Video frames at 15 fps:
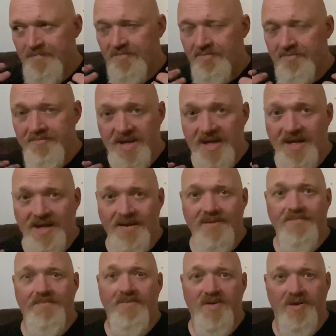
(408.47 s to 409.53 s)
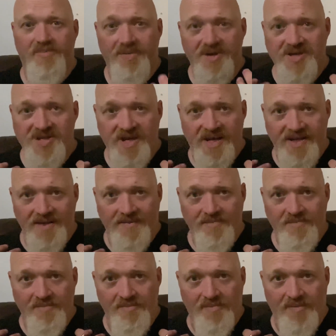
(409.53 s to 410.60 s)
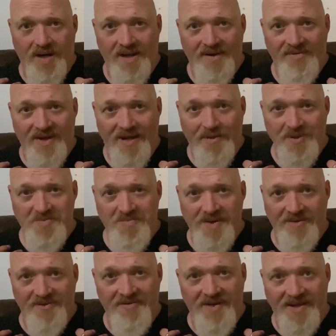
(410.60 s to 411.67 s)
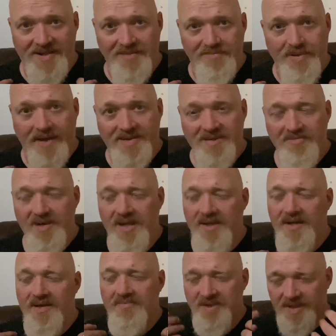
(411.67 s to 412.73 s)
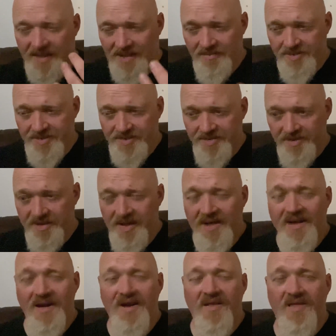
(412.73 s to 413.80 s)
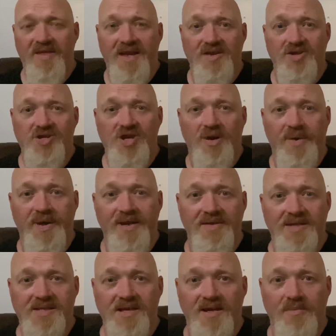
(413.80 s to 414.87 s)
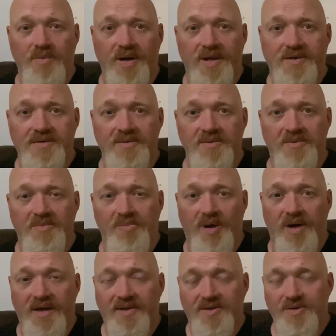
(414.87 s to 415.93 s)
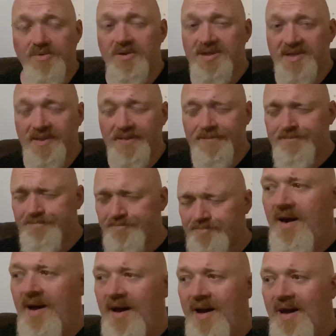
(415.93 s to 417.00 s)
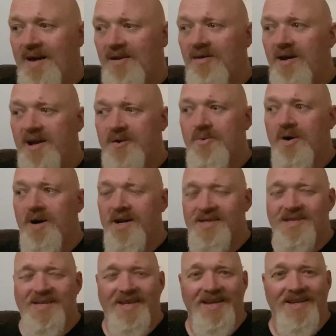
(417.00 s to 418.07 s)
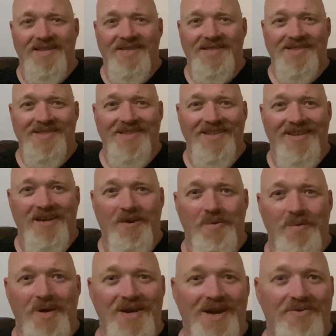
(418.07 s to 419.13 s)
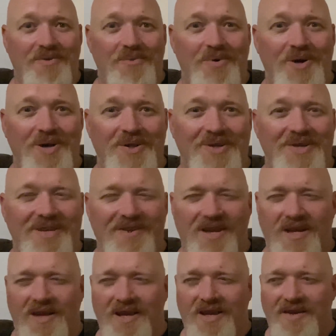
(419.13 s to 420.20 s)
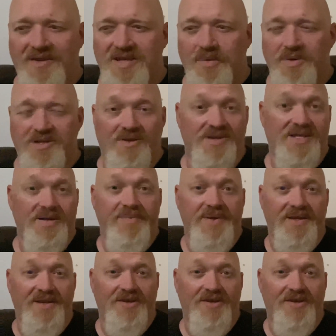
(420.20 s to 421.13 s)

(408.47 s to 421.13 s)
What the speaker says: me appreciating my love language being reflected back to me and being able to then show it in the same way to my daughter. And likewise, it's when you have a word that if someone's got something